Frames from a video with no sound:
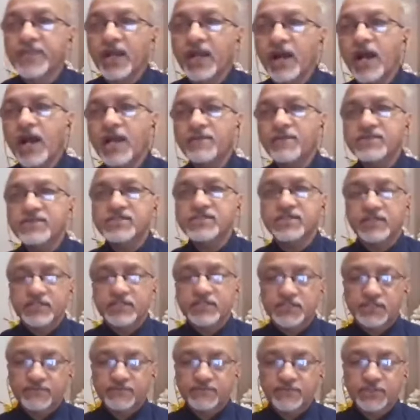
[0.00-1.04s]
I have a
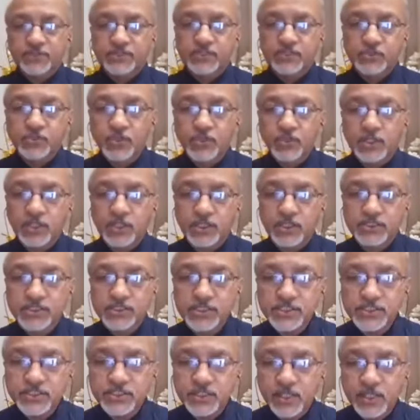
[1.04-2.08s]
suggestion for the
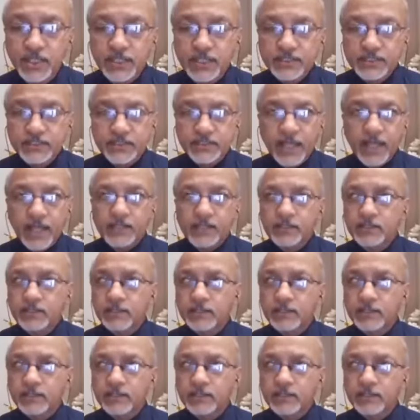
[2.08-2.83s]
zoologist that